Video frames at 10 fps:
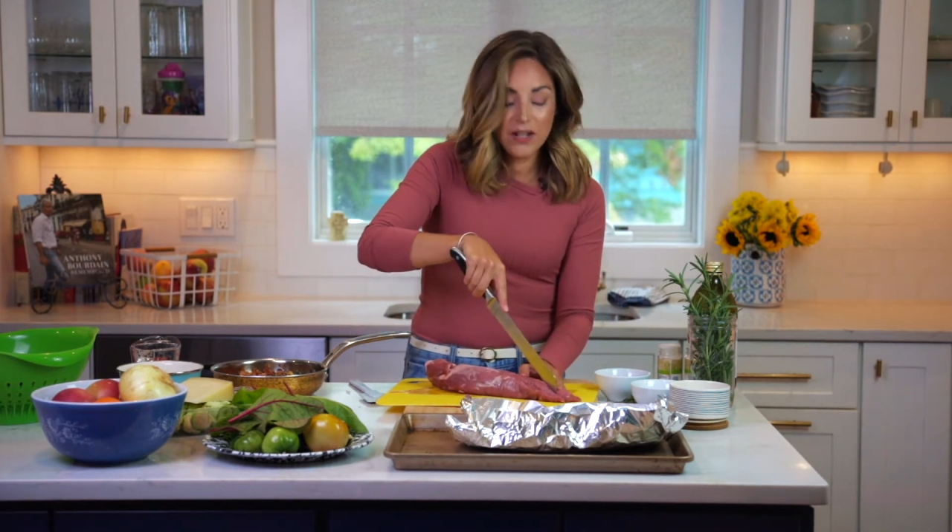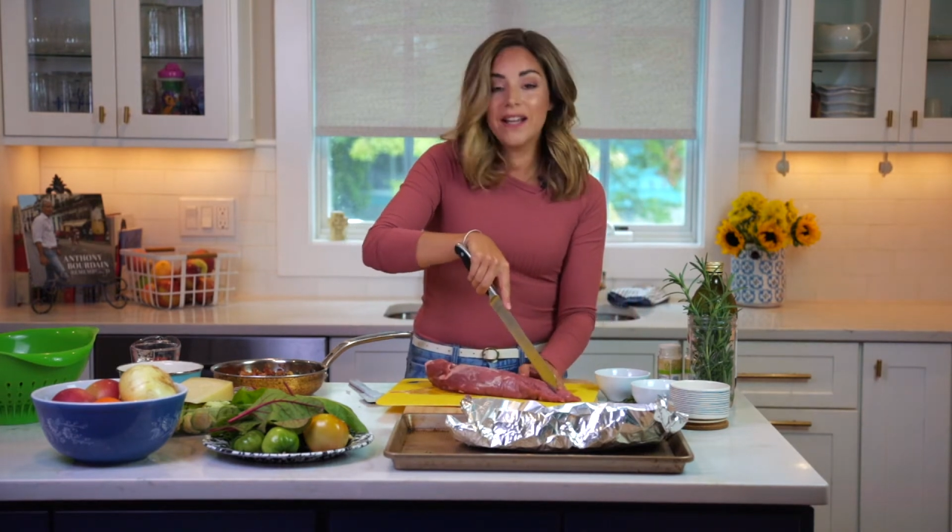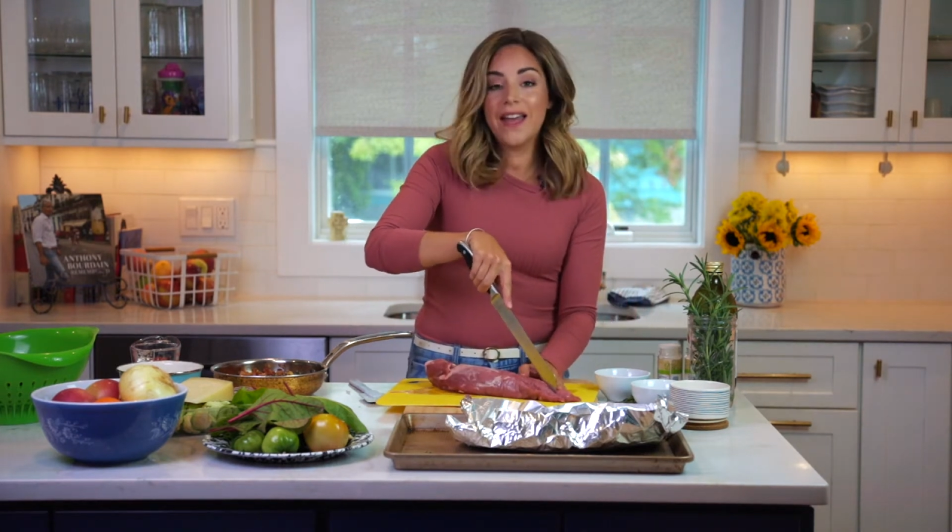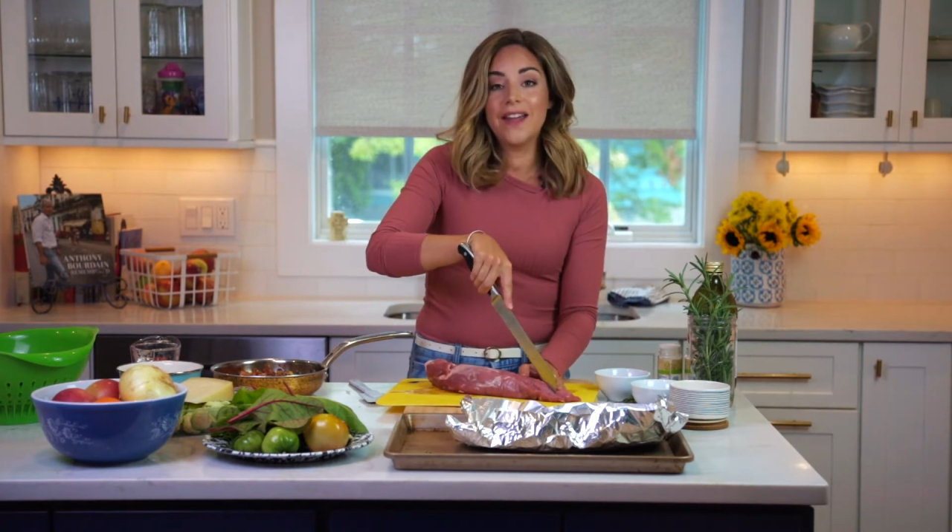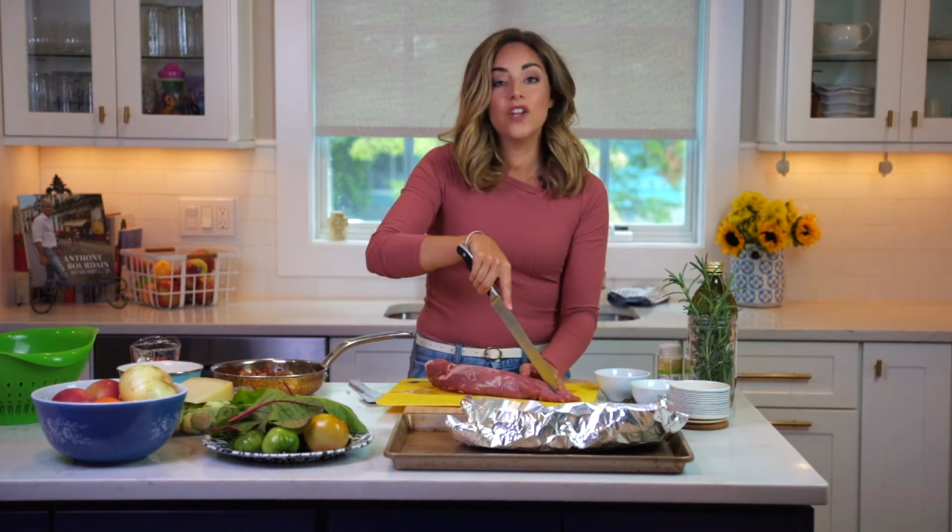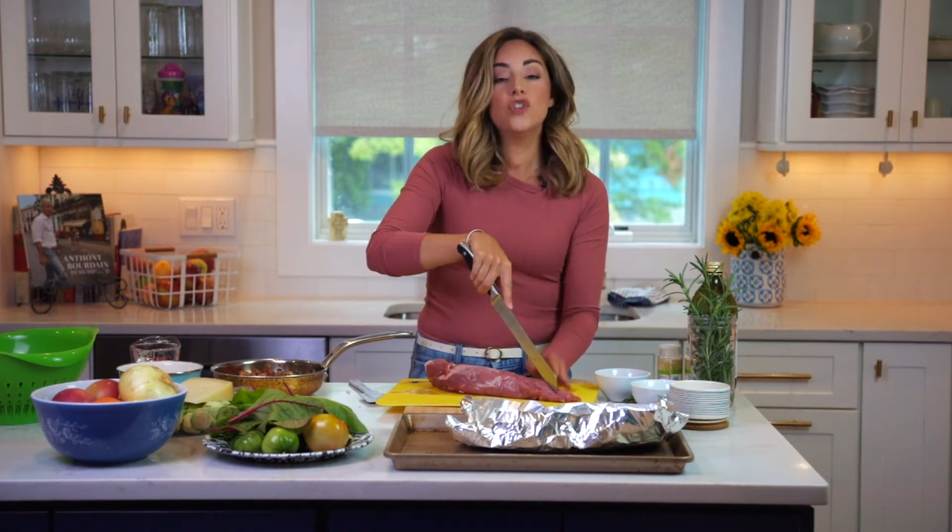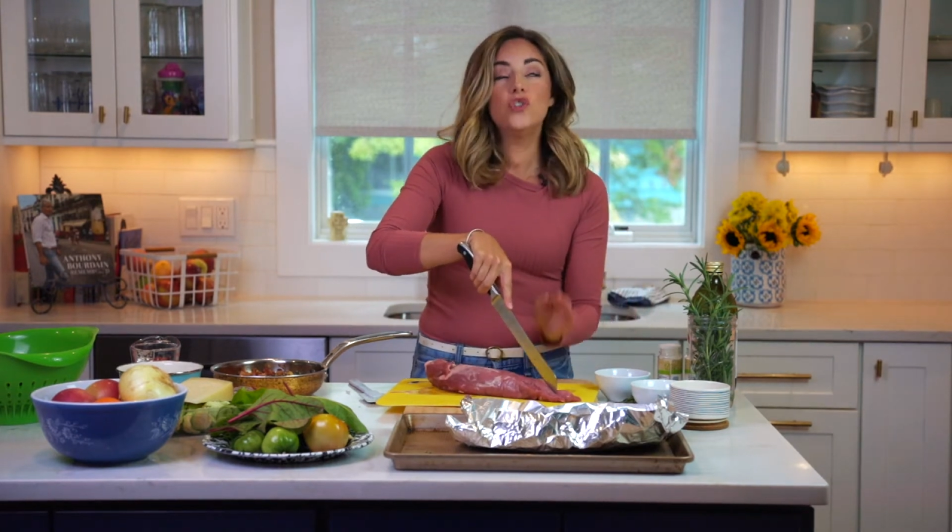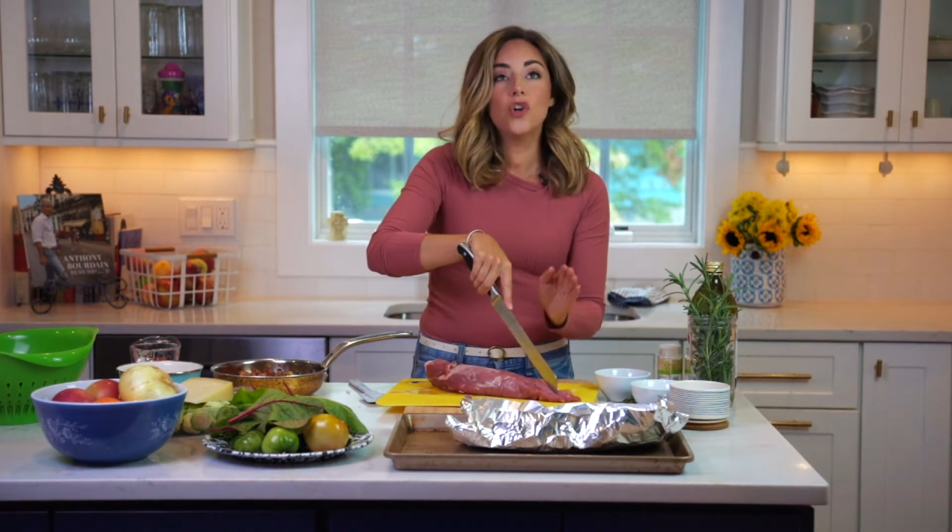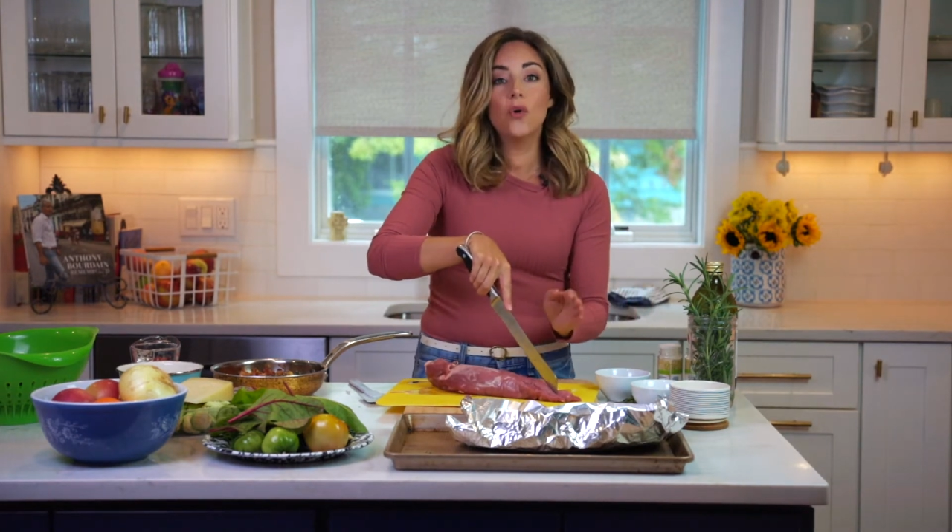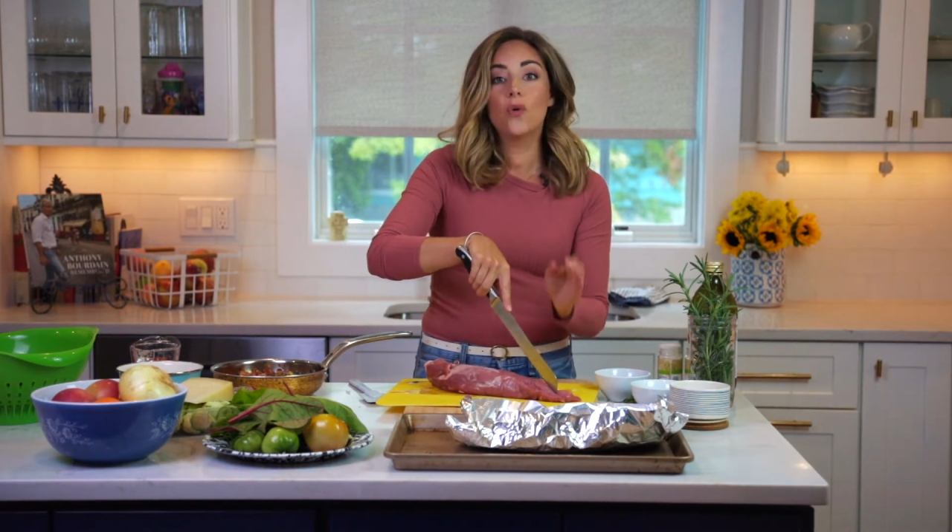Again,
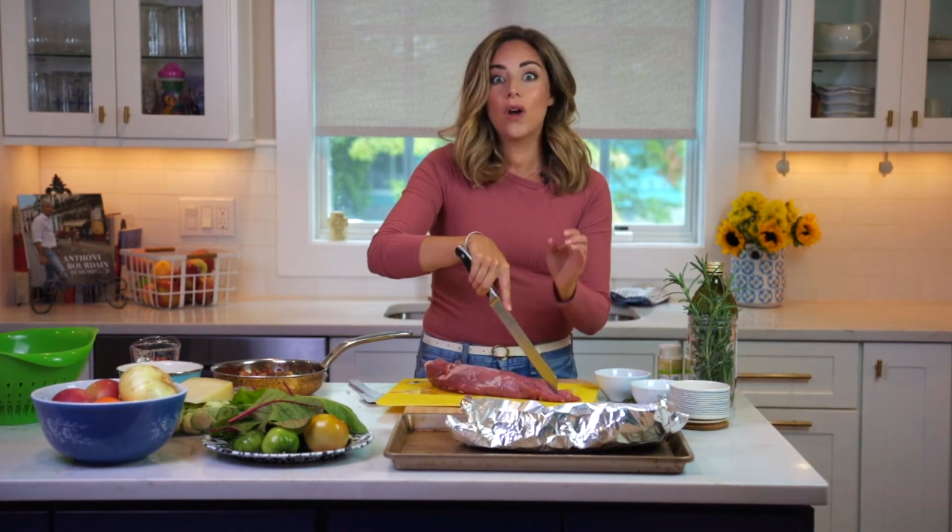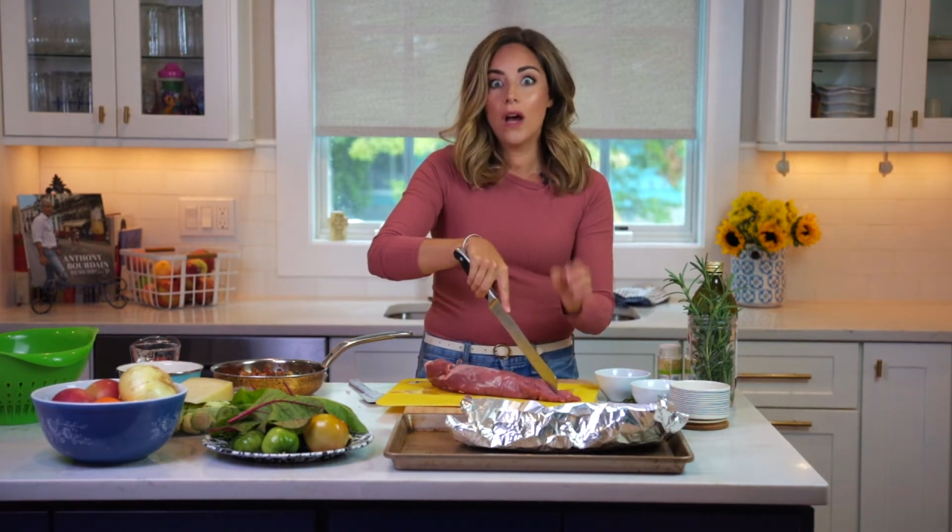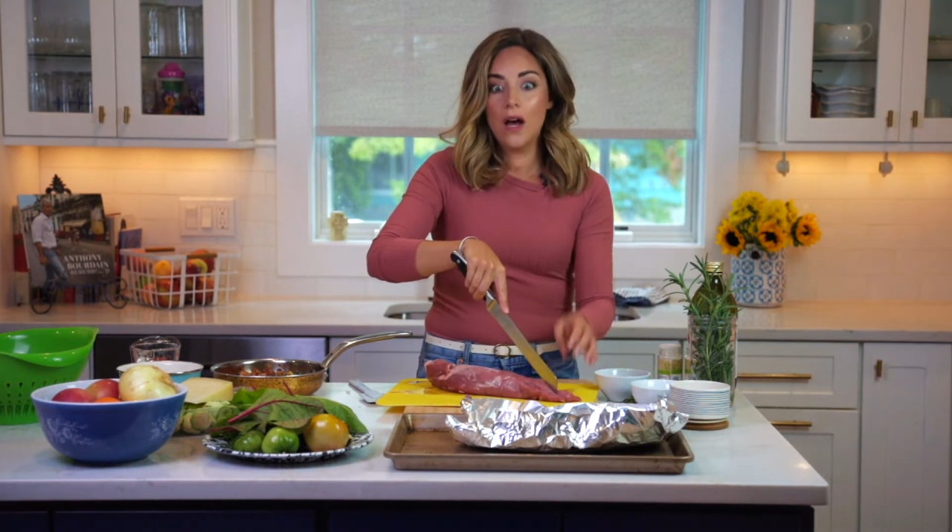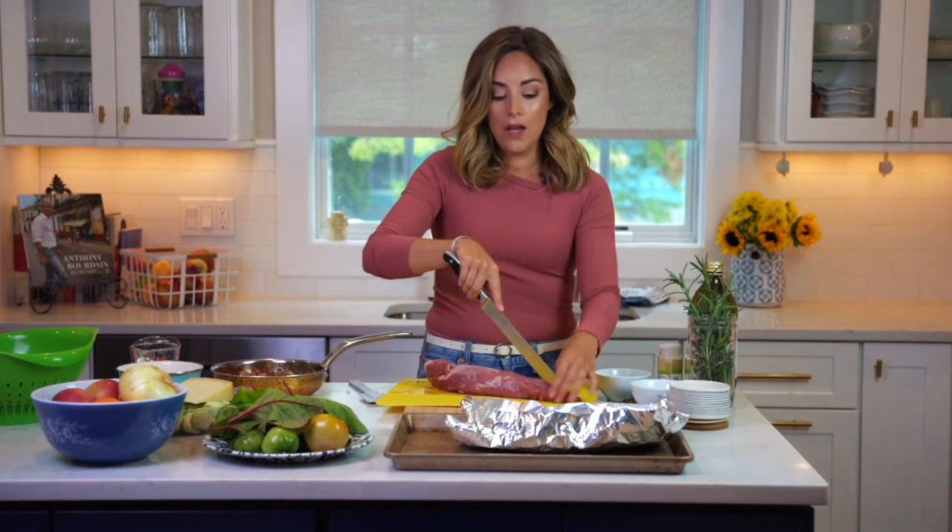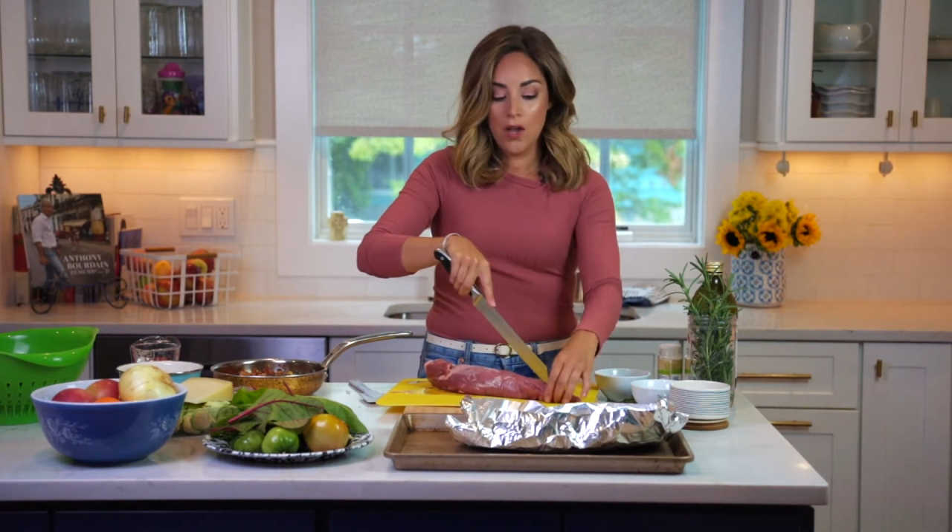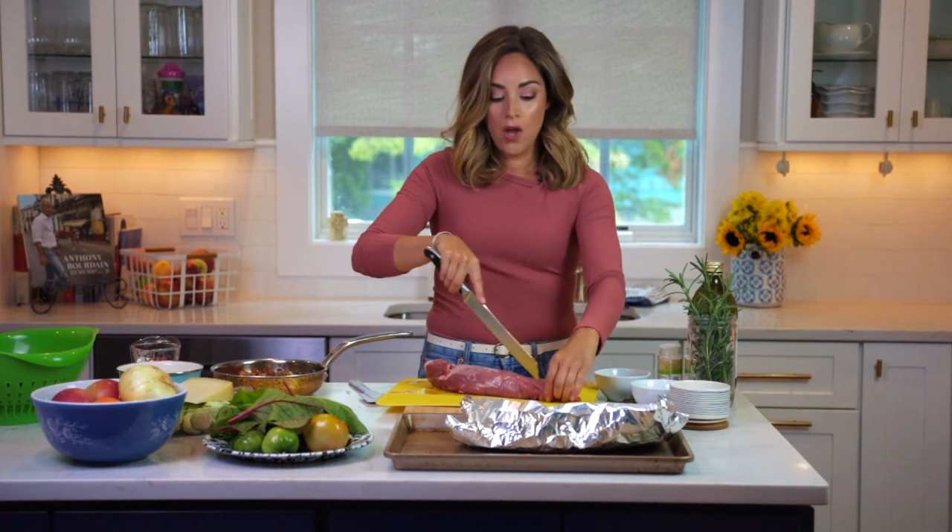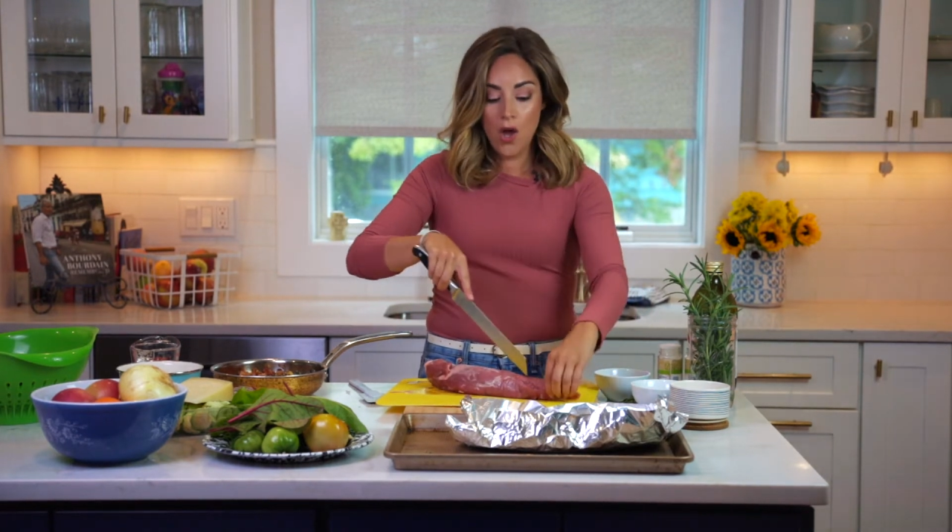don't cut